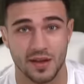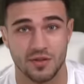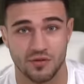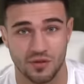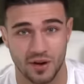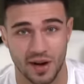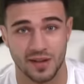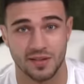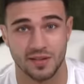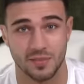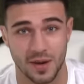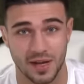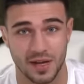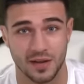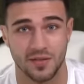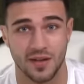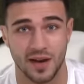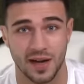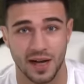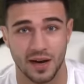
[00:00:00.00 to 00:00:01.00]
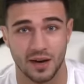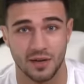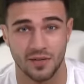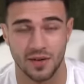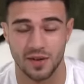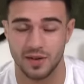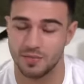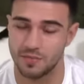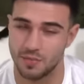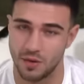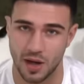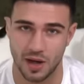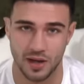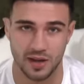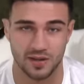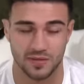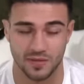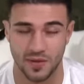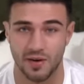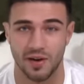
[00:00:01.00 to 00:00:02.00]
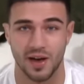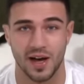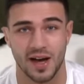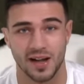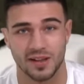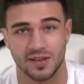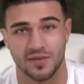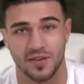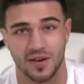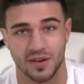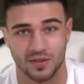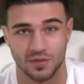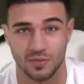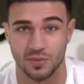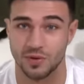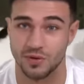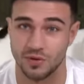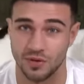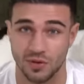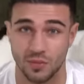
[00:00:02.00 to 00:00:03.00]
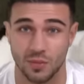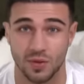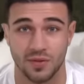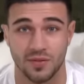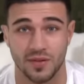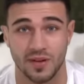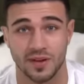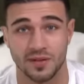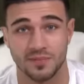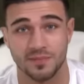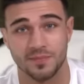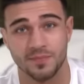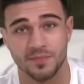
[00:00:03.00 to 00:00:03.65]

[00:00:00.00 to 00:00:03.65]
tried to make a fight out of it, but it's very hard to fight someone who doesn't want to fight.